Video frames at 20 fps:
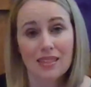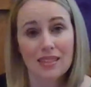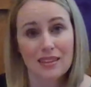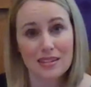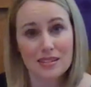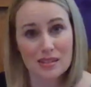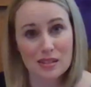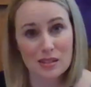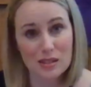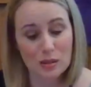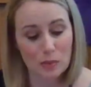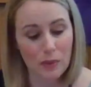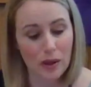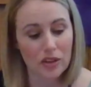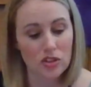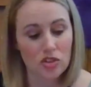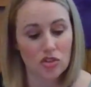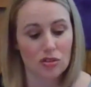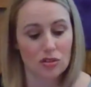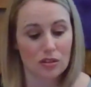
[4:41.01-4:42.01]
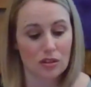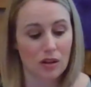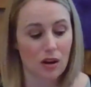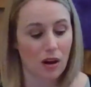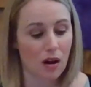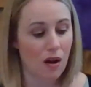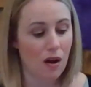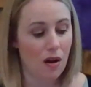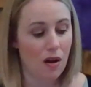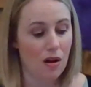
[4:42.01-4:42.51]
this special
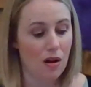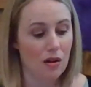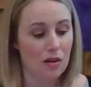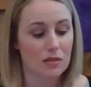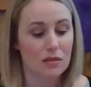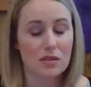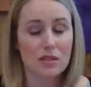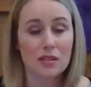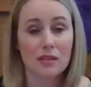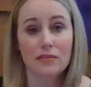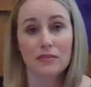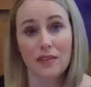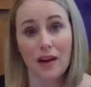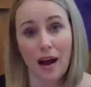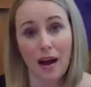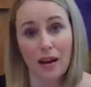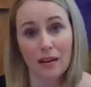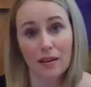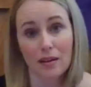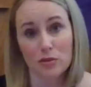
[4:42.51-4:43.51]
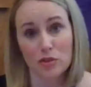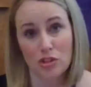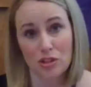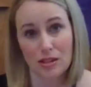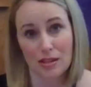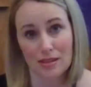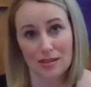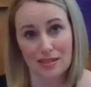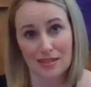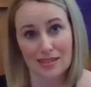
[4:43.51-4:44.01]
call to follow
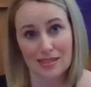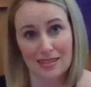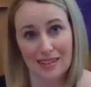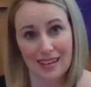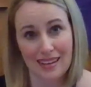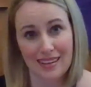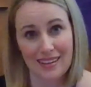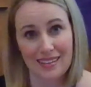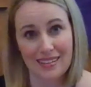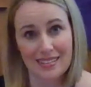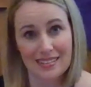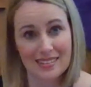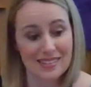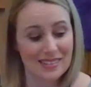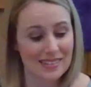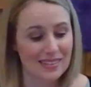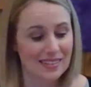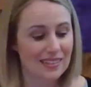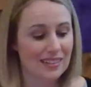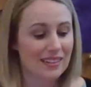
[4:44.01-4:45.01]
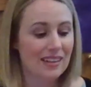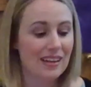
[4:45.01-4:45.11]
Jesus is,